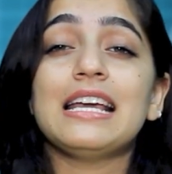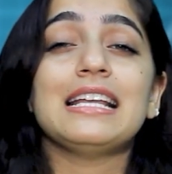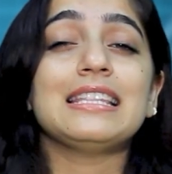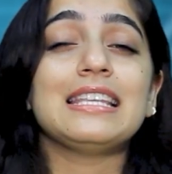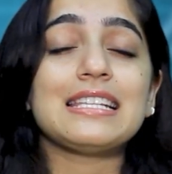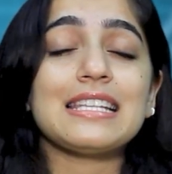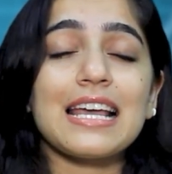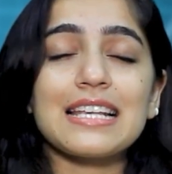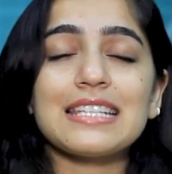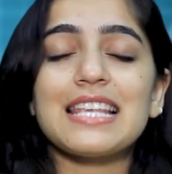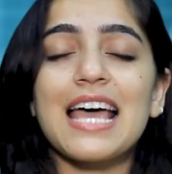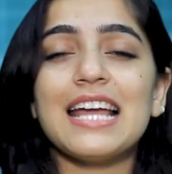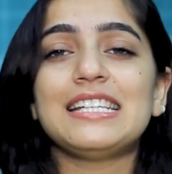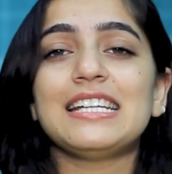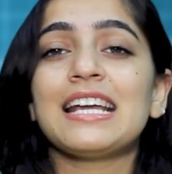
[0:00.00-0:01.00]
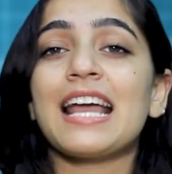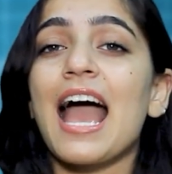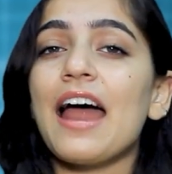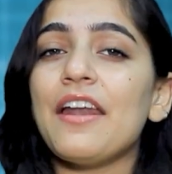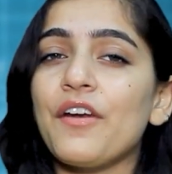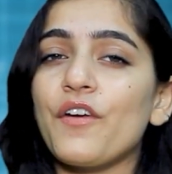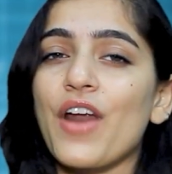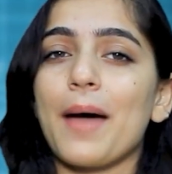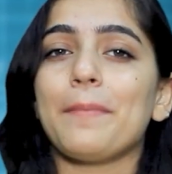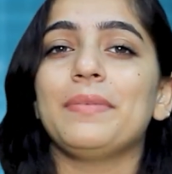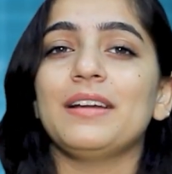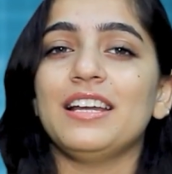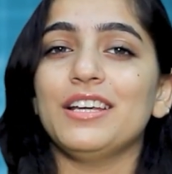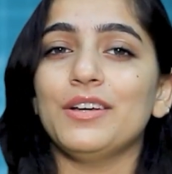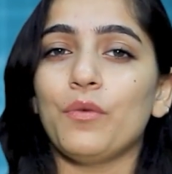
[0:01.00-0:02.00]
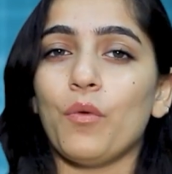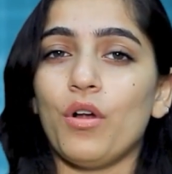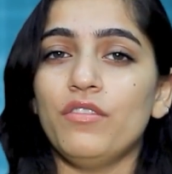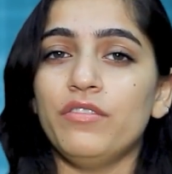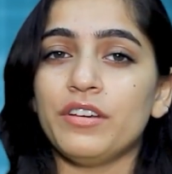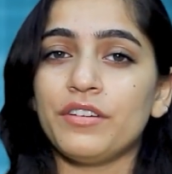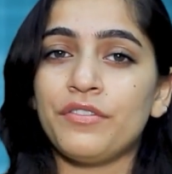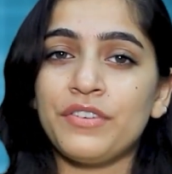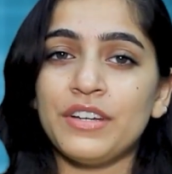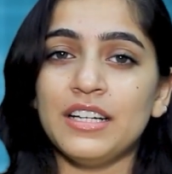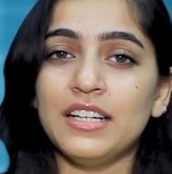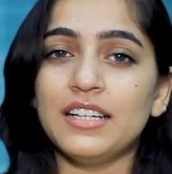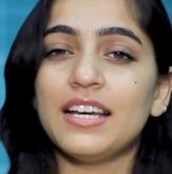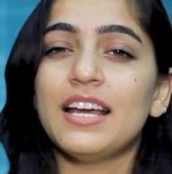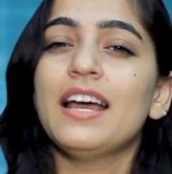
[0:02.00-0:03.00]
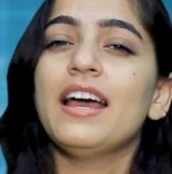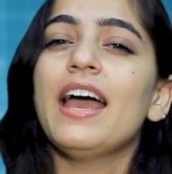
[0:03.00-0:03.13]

in this exciting and rapidly evolving field.